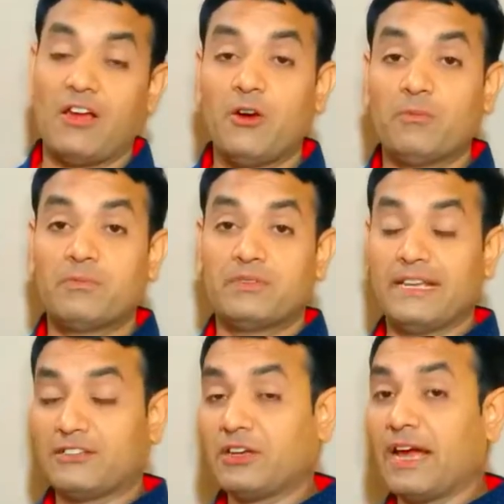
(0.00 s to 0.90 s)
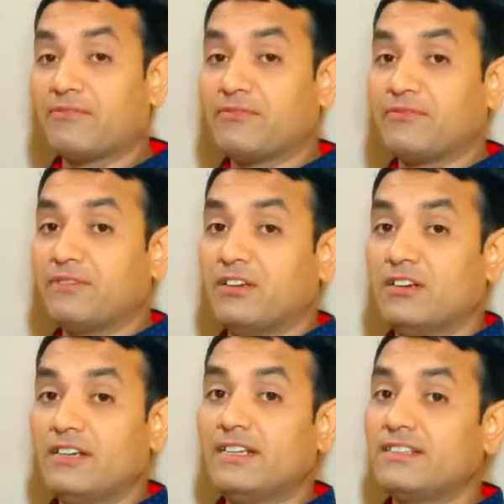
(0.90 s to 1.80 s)
I hope that you have
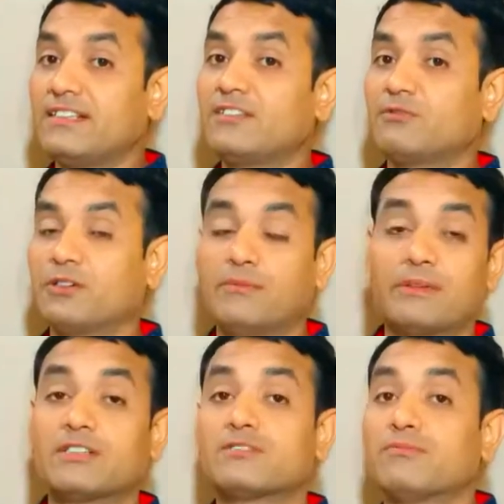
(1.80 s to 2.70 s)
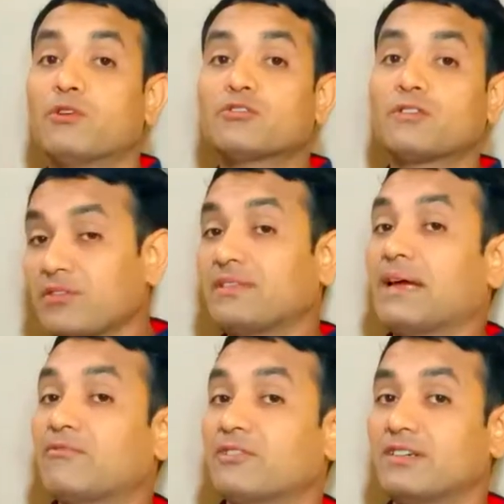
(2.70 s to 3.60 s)
learned these words, because few of
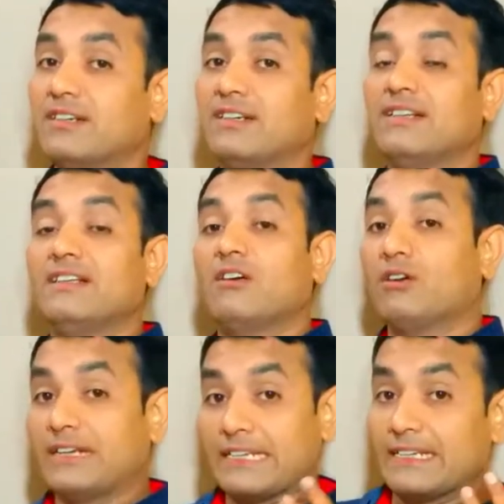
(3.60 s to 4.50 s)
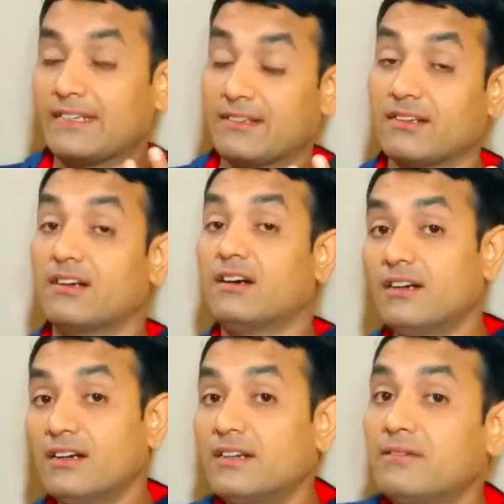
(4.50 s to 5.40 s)
them were already
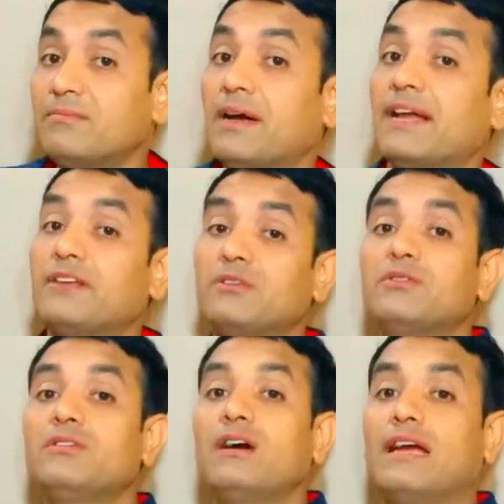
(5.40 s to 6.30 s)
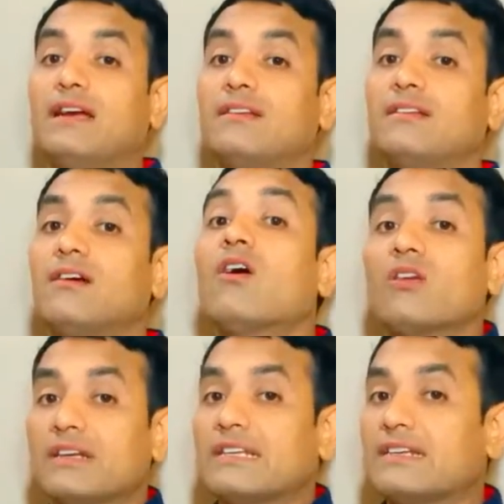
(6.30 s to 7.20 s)
heard by you and
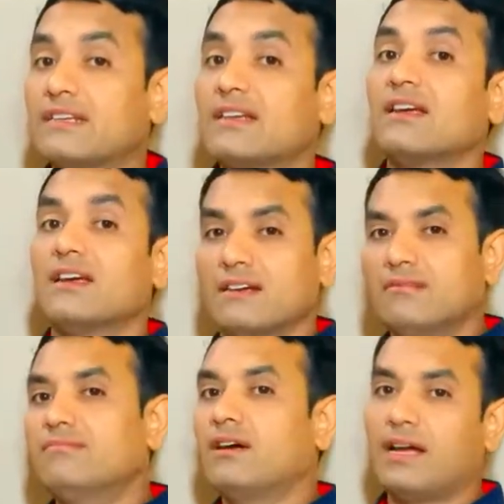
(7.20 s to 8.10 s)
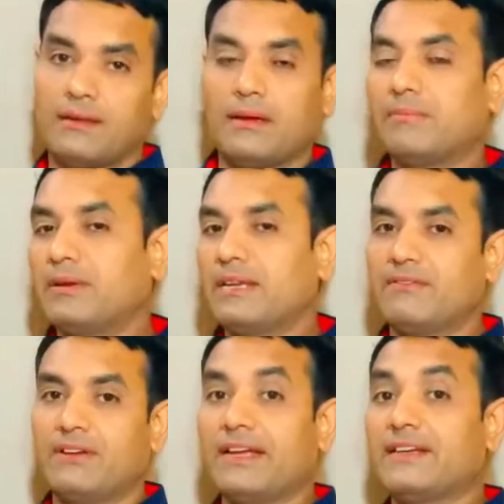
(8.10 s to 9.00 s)
already I
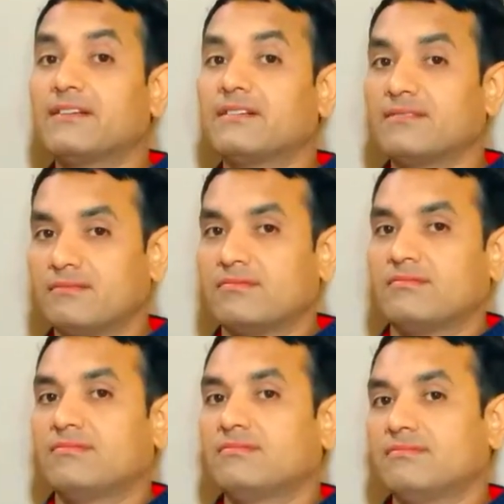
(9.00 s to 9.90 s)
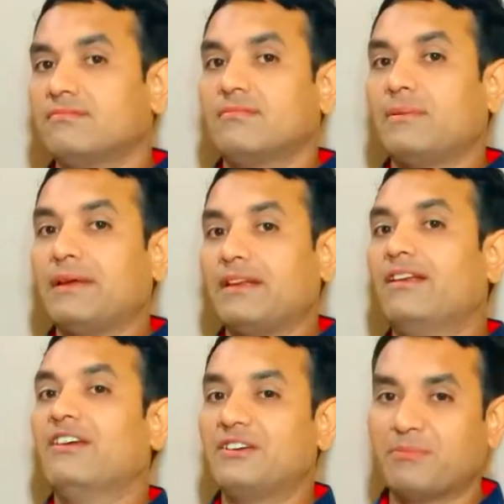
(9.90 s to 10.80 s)
believe like maybe
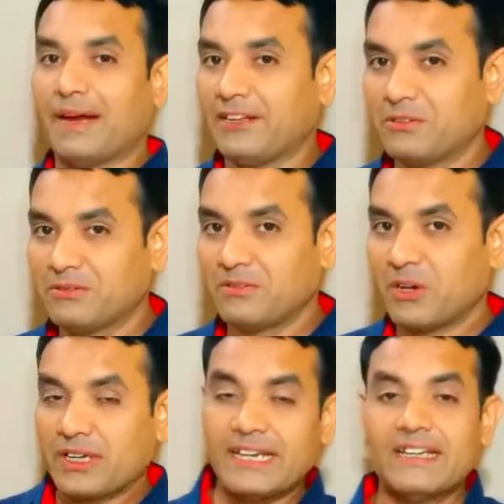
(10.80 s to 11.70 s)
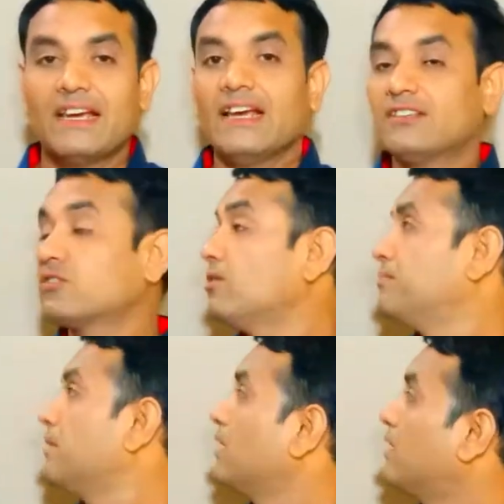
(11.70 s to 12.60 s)
learned by you. Okay.
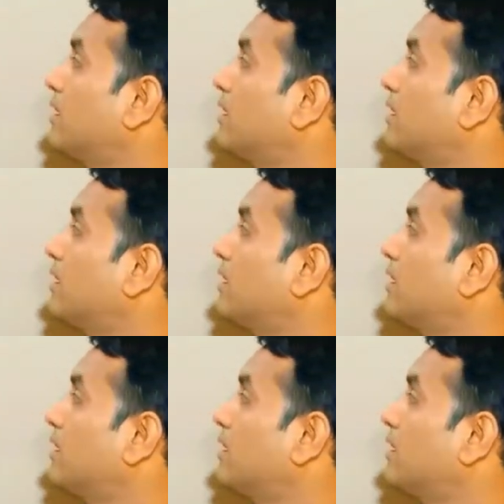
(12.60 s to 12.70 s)
So